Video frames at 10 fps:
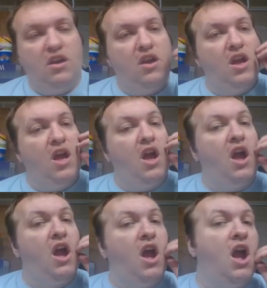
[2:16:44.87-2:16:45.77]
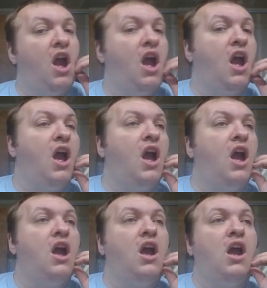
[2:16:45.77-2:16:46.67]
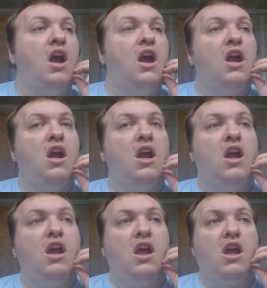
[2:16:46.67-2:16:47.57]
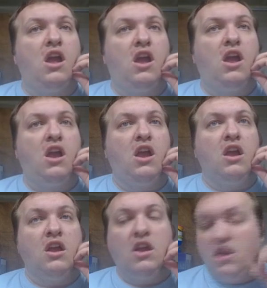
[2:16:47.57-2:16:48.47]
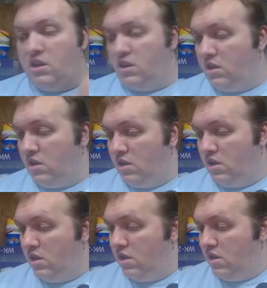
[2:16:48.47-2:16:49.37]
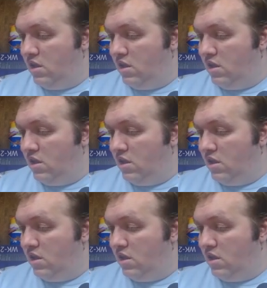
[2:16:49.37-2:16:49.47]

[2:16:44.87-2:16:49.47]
And that's draw, double tap, and that's my turn.